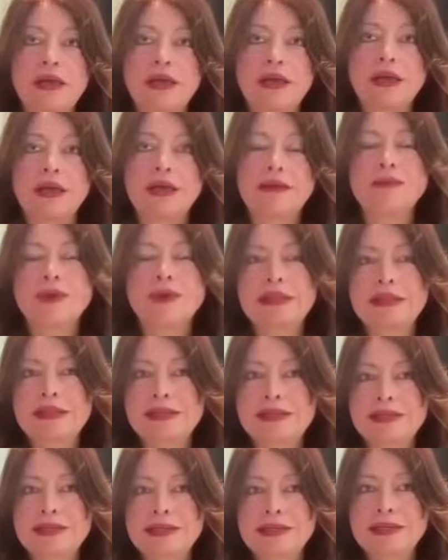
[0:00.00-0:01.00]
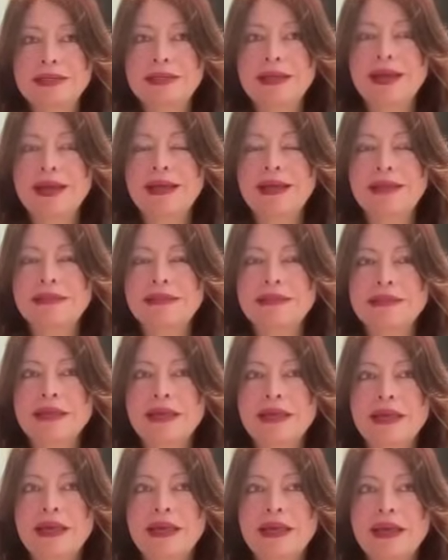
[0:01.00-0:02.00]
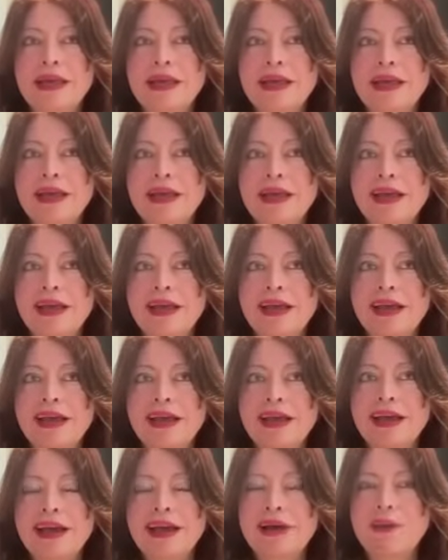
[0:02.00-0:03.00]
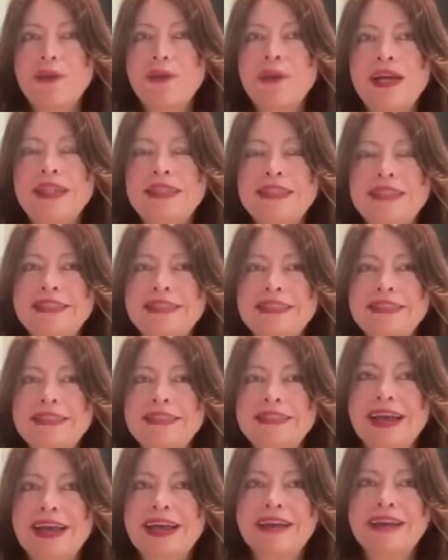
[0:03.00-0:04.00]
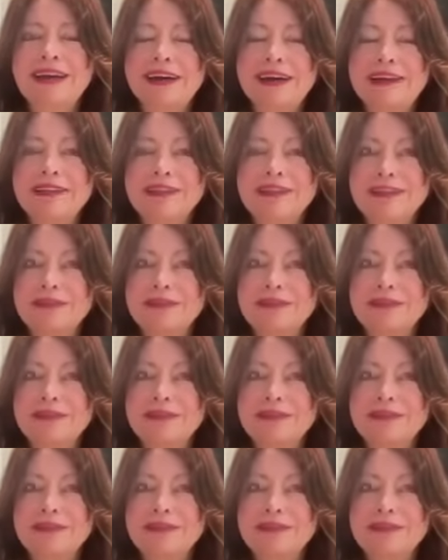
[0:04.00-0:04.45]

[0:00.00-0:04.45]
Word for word: and one this year. And once I got to the